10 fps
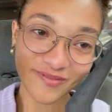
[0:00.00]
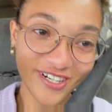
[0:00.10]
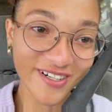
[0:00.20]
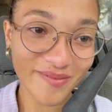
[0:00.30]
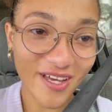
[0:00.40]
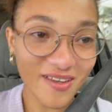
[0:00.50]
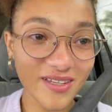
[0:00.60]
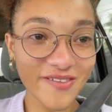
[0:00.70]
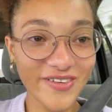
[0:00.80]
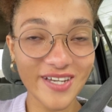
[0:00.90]
part about
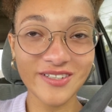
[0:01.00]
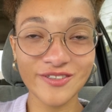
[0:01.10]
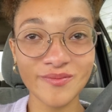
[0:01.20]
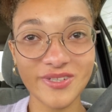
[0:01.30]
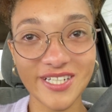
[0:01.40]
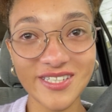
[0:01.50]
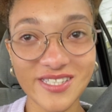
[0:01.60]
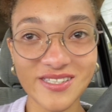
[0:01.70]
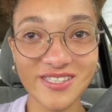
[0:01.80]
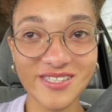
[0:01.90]
living in two places
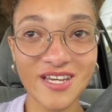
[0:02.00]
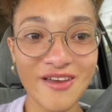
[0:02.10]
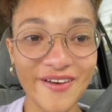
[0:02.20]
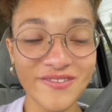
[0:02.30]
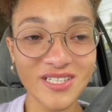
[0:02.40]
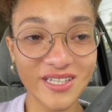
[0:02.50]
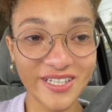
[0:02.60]
is that you have to